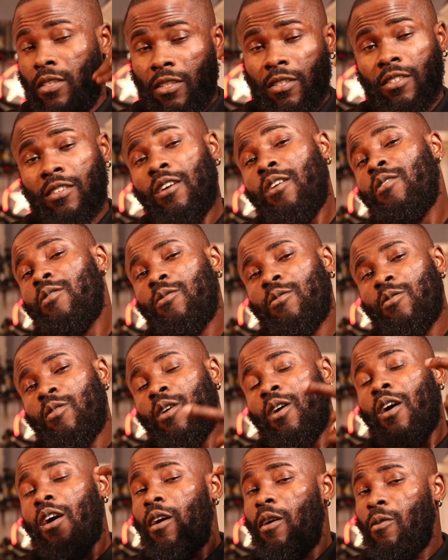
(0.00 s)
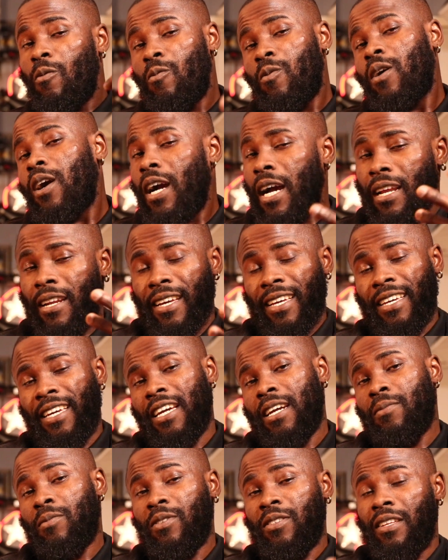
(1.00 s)
know what kind of
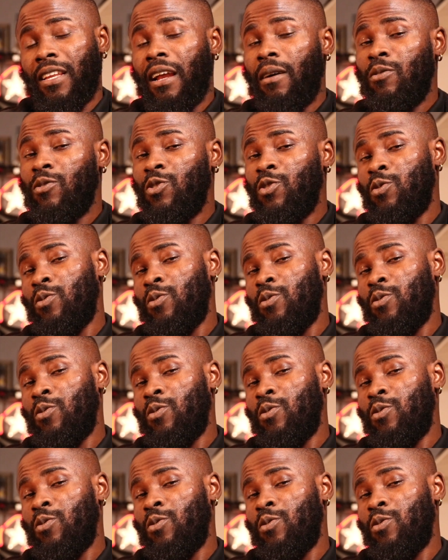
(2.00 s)
cameras that I was